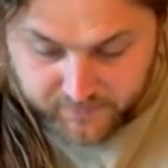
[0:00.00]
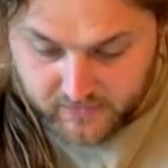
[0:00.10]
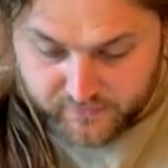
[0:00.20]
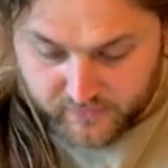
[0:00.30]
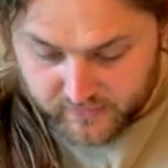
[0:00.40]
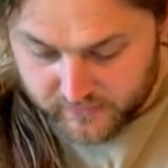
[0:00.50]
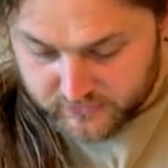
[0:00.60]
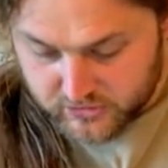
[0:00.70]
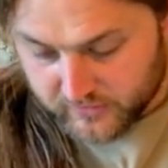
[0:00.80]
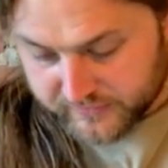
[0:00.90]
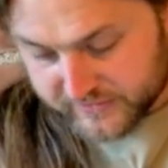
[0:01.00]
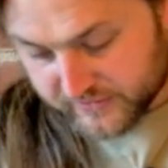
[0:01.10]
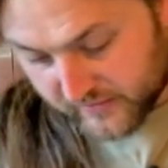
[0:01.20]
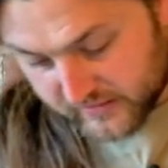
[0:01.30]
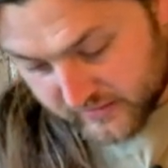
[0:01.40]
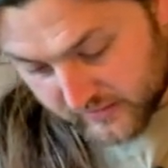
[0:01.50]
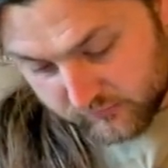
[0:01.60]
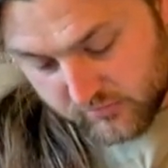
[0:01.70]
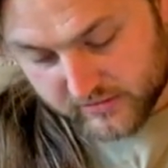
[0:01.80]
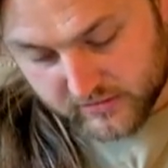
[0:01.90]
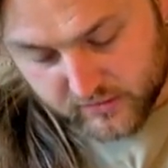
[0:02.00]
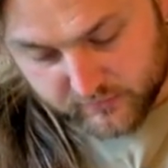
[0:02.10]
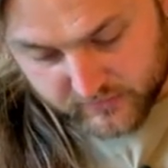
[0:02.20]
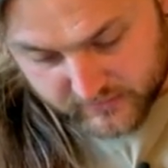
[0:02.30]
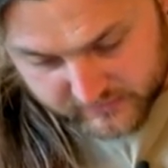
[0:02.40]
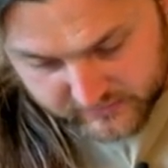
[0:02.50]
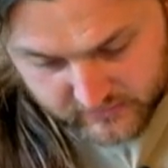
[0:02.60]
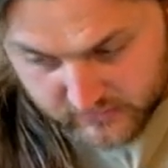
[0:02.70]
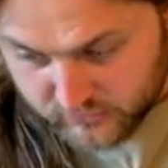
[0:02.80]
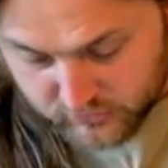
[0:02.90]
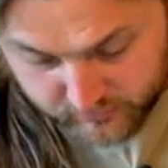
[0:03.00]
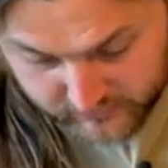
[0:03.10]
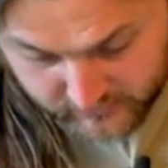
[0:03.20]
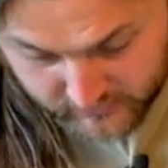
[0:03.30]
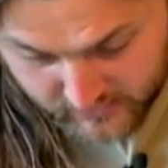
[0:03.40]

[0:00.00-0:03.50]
I find the chances of anything running over this to be